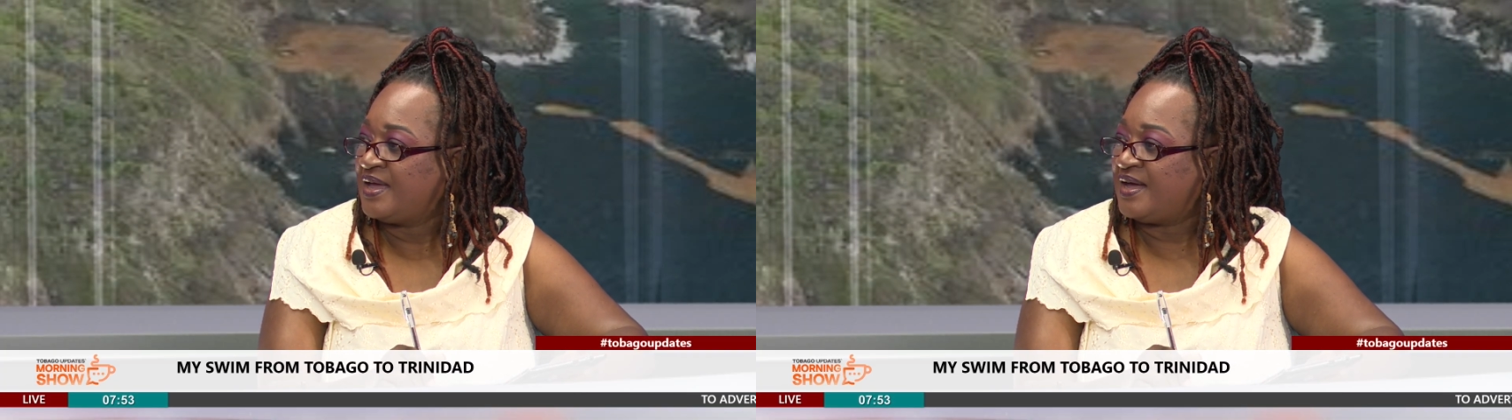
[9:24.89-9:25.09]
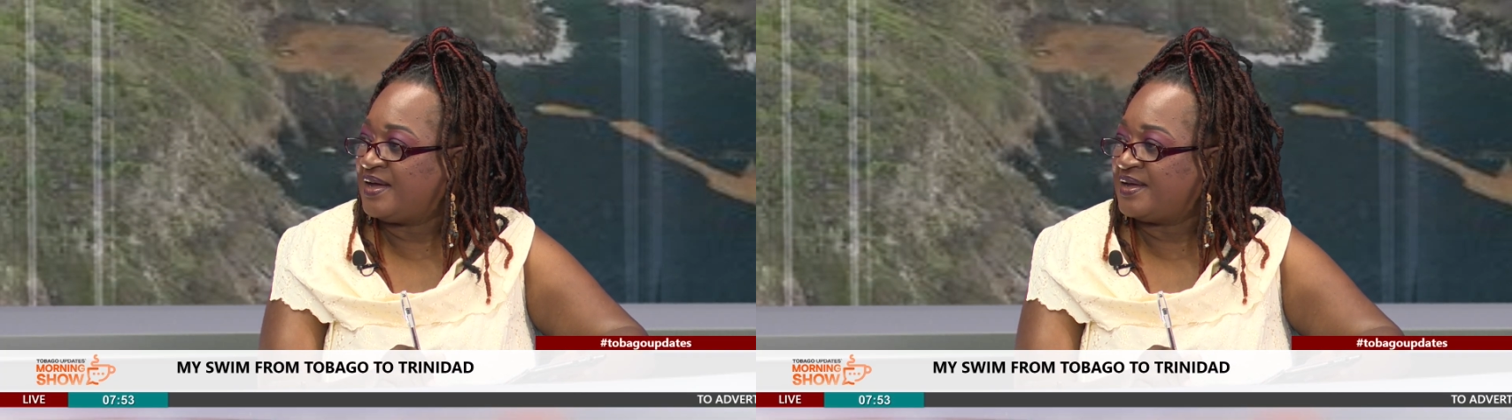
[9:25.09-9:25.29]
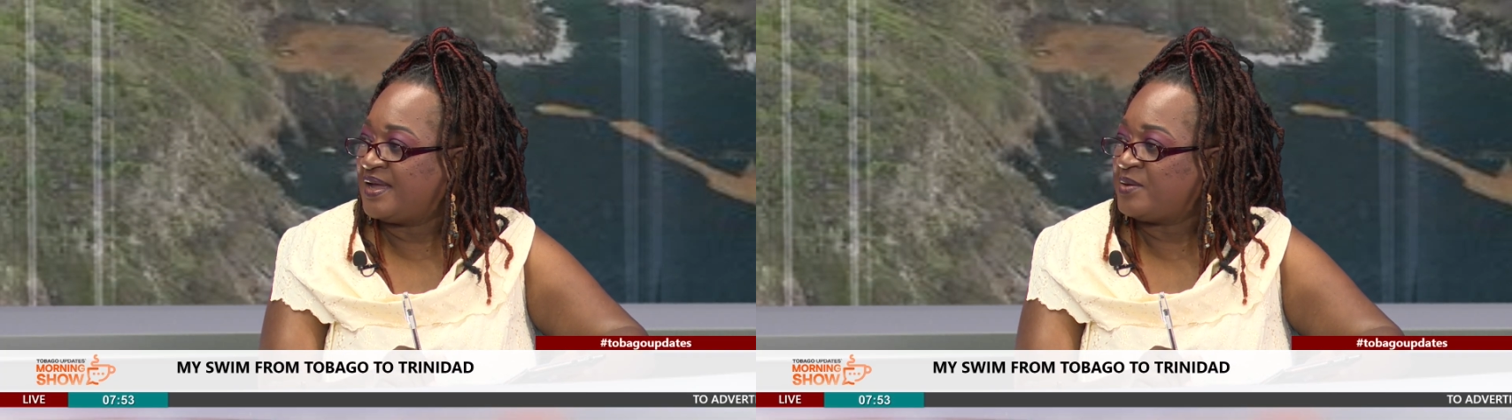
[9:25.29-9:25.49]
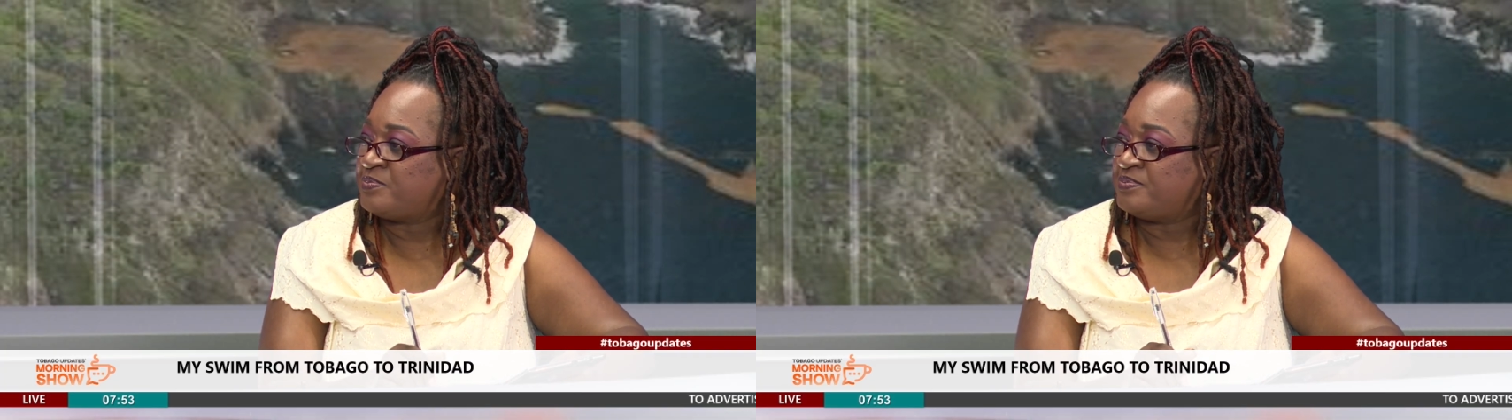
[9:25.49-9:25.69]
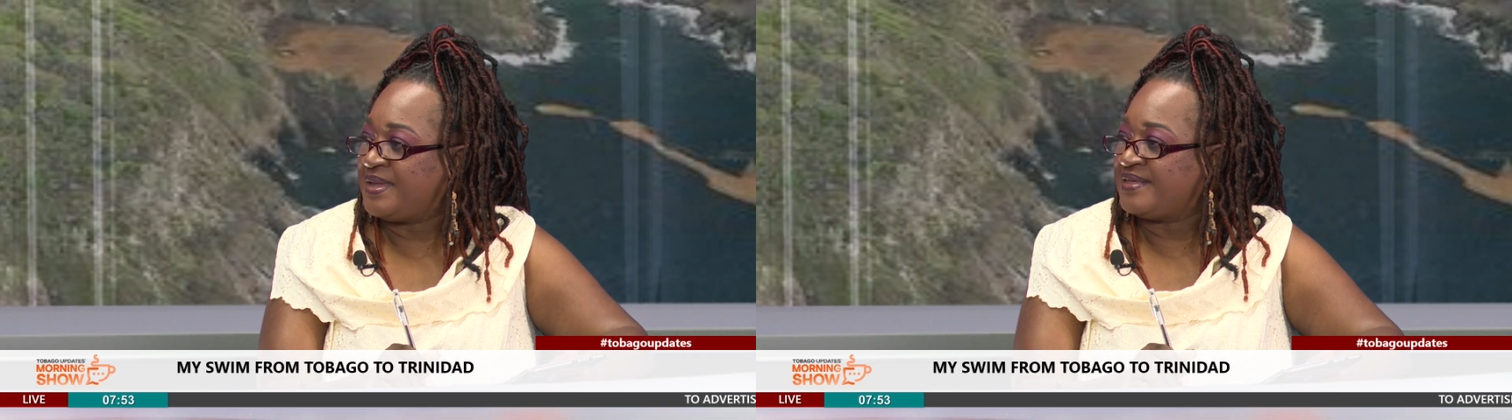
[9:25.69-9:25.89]
uh,
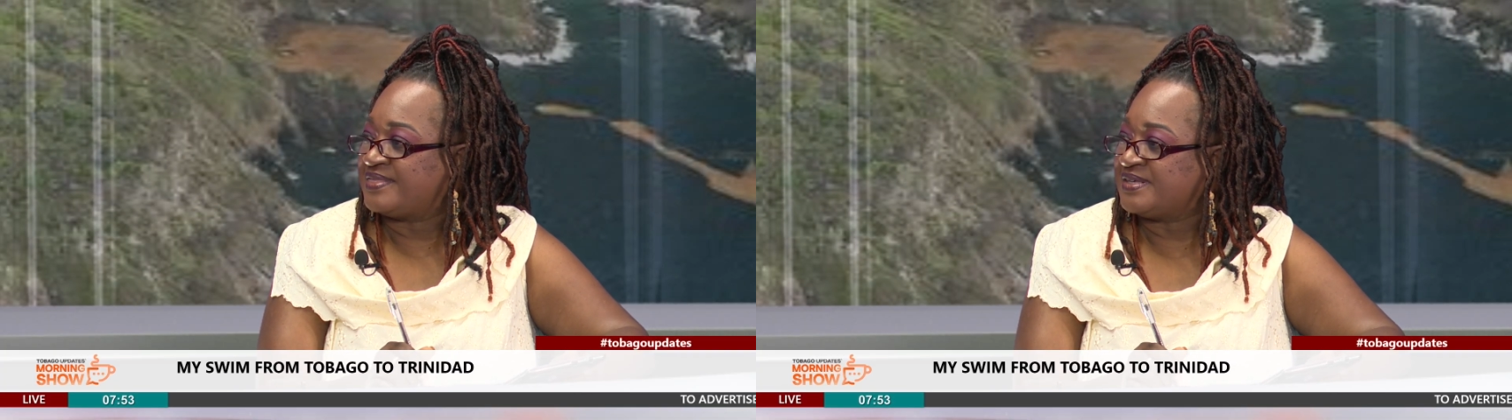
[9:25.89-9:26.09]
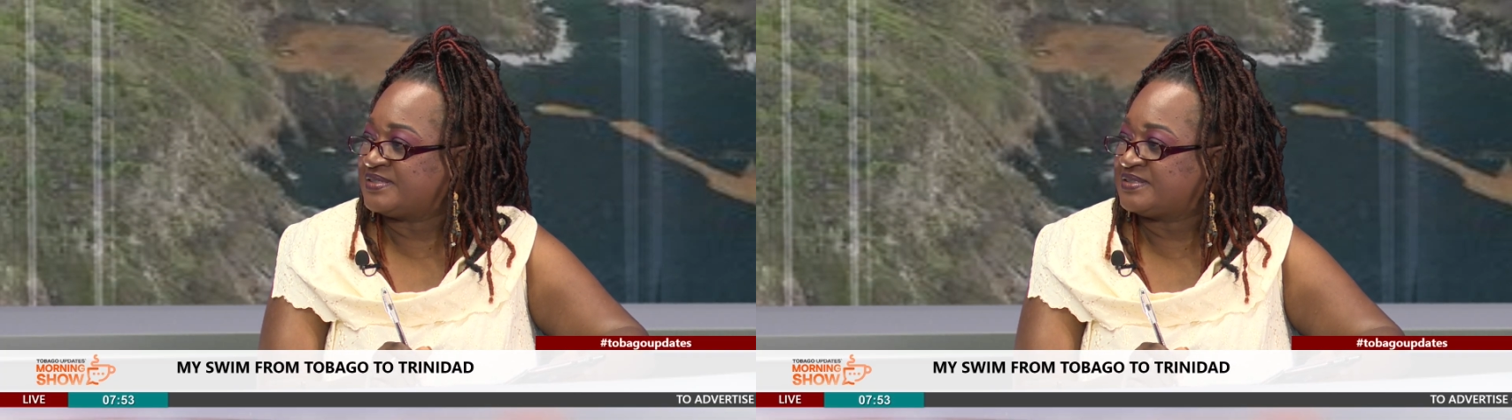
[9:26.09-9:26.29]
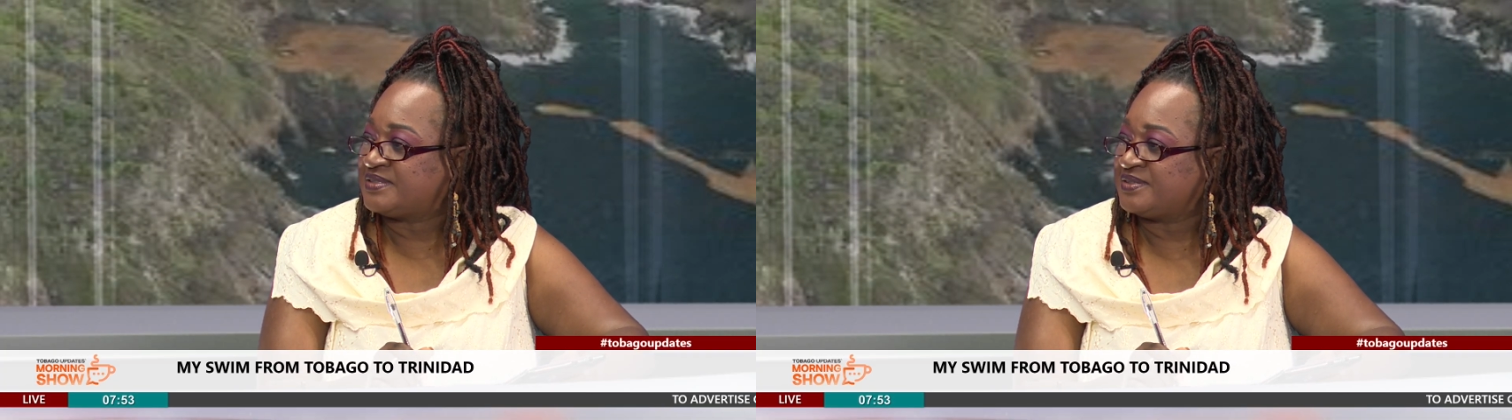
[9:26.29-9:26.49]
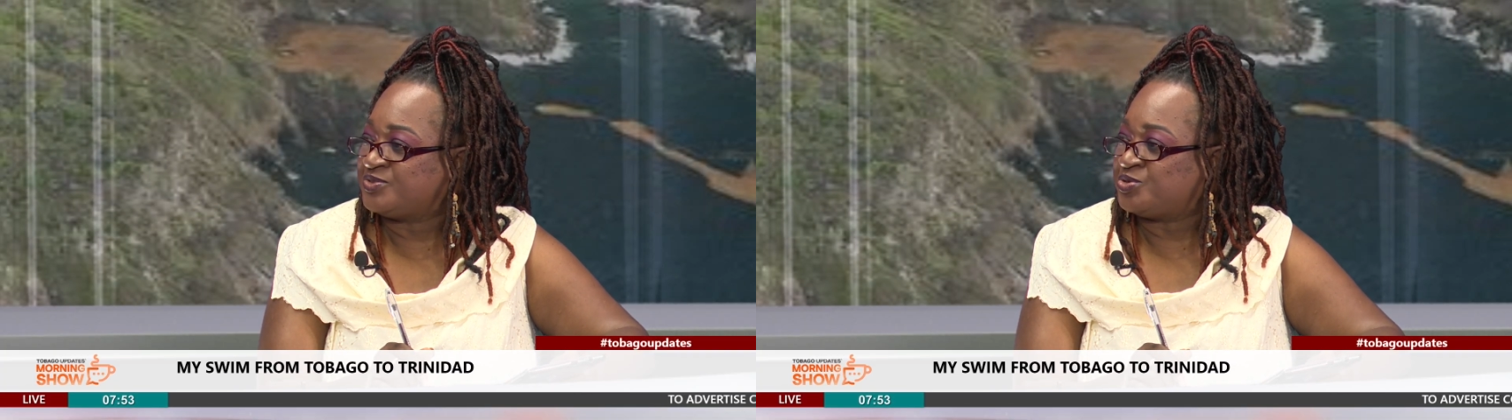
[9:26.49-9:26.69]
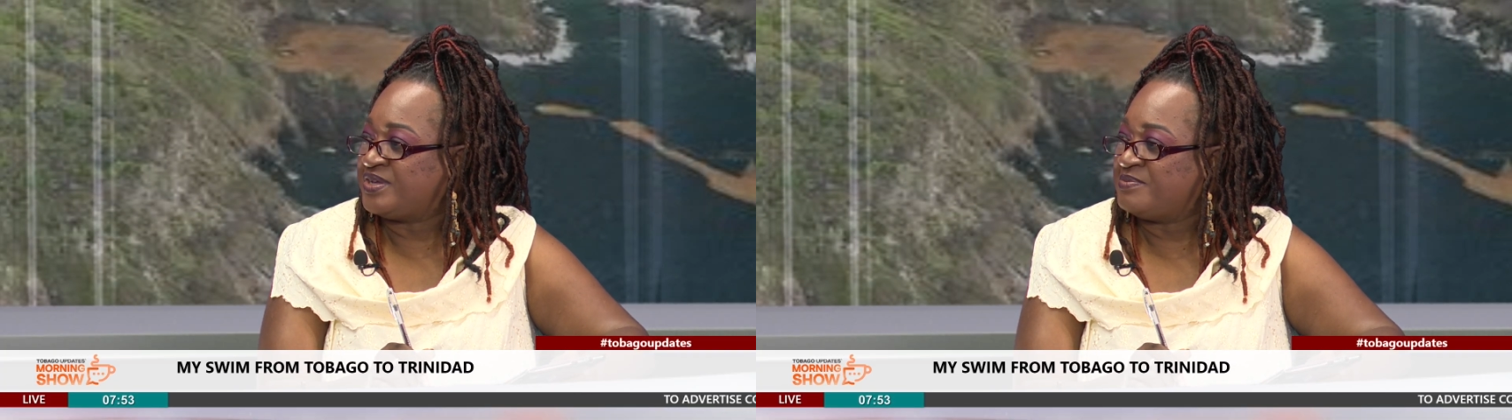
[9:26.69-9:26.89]
help make this
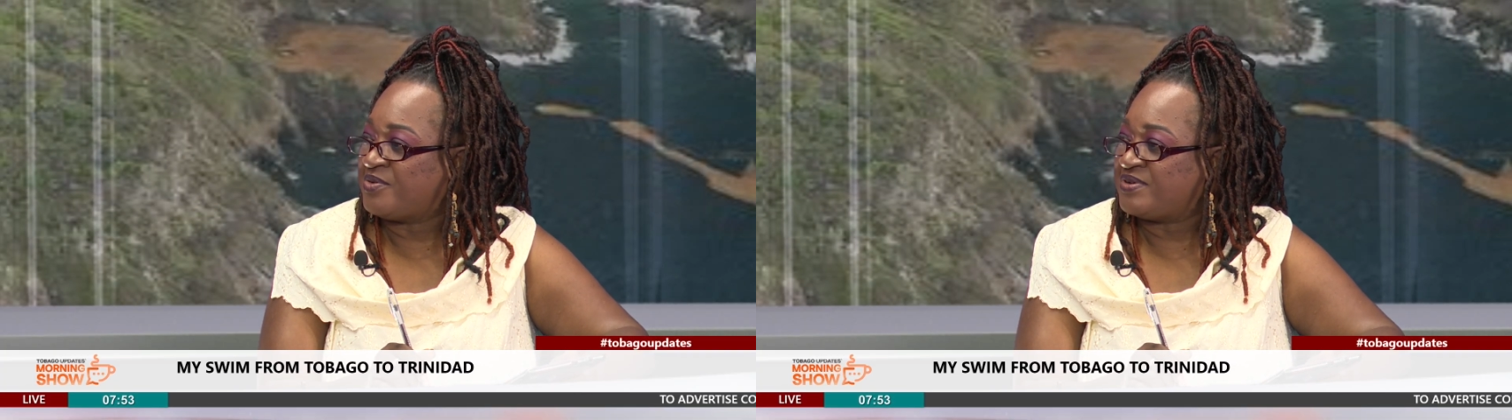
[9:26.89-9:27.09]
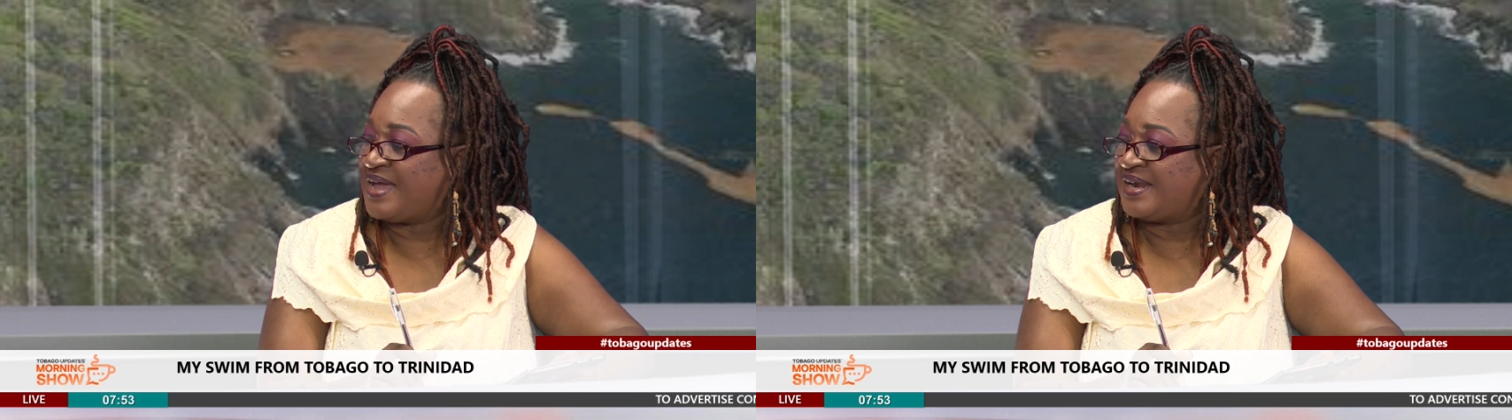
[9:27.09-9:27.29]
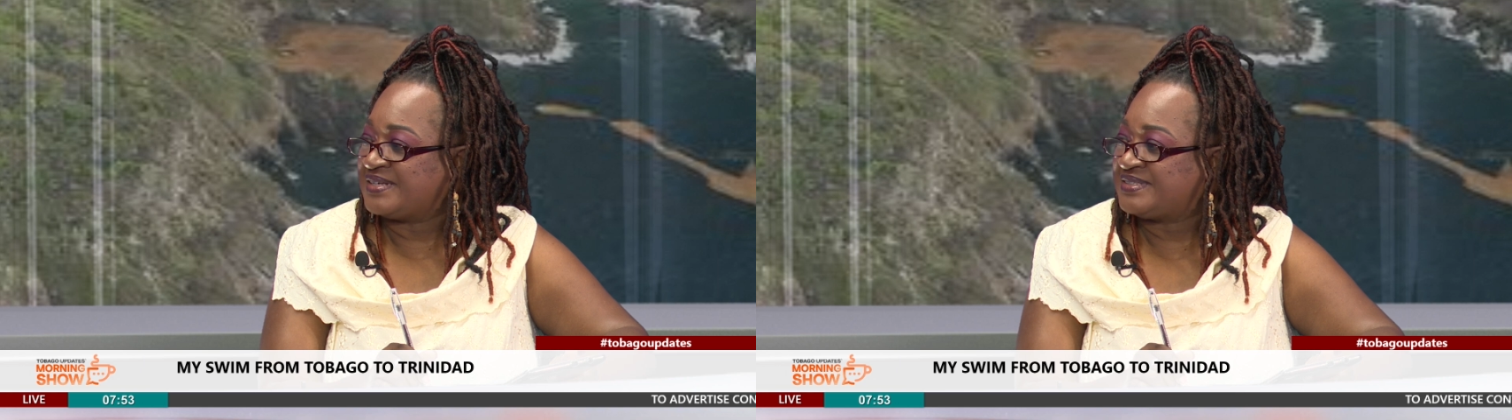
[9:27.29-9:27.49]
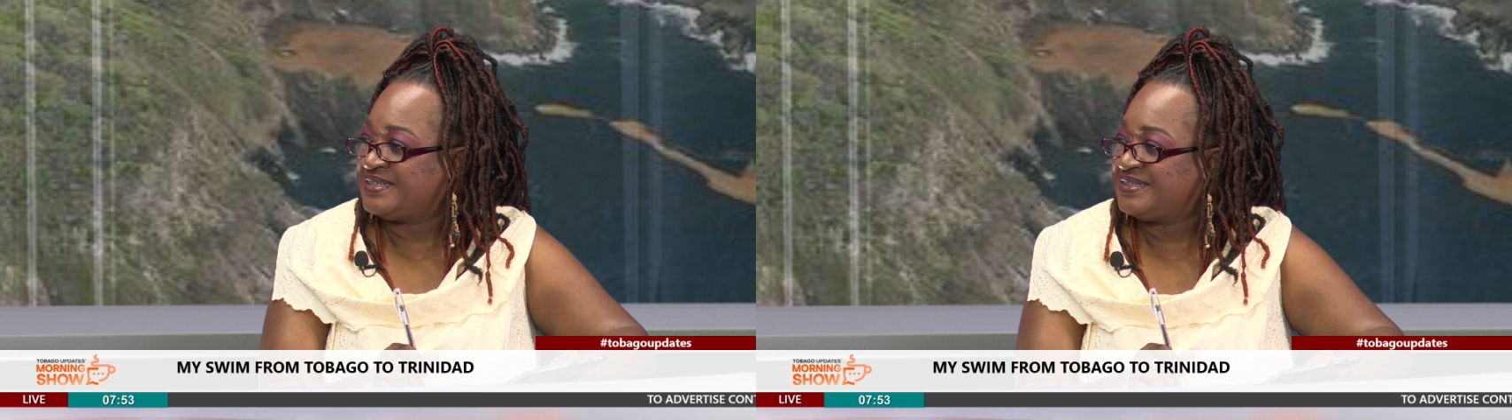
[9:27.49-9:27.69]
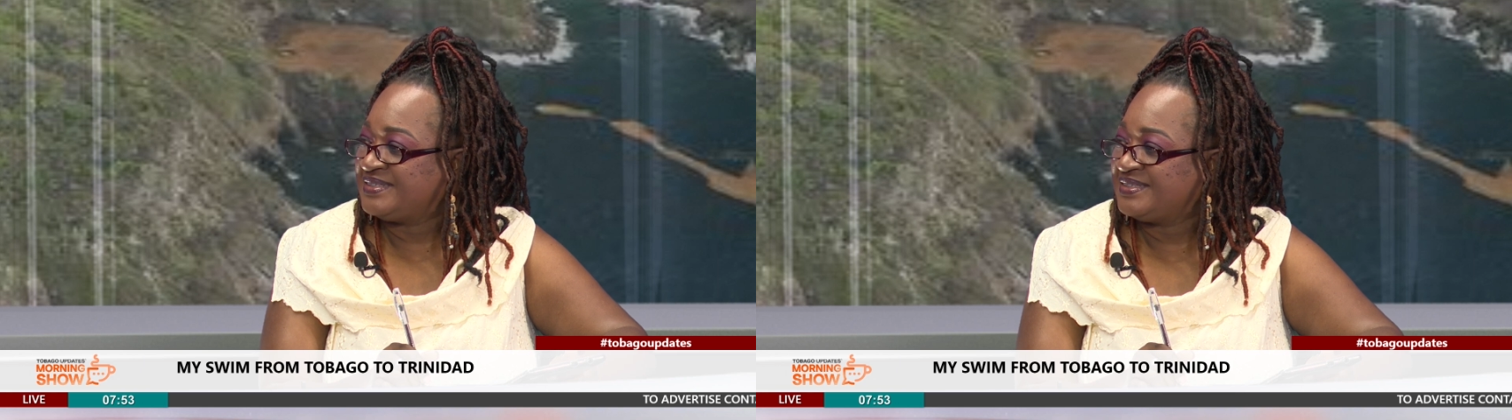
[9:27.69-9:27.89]
dream a reality?